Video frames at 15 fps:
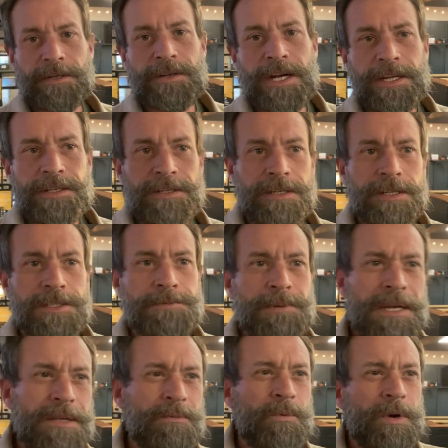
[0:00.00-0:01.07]
around here. It's
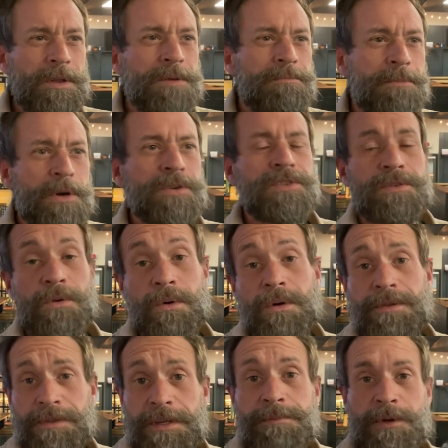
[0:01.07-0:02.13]
probably one of the most or
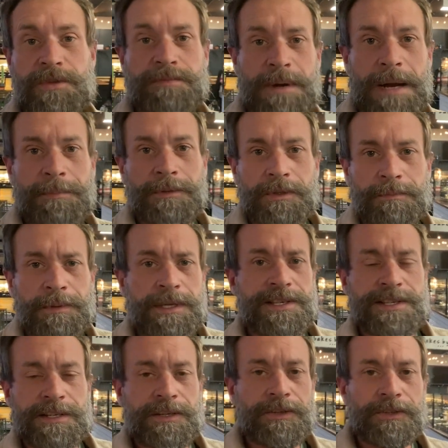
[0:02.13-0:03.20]
the most popular
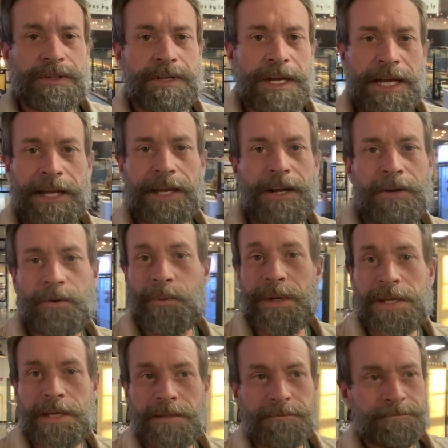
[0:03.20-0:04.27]
place in Hilliard to hang out on the
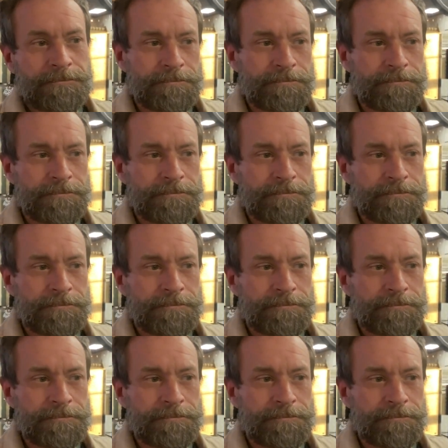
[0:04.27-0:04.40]
weekend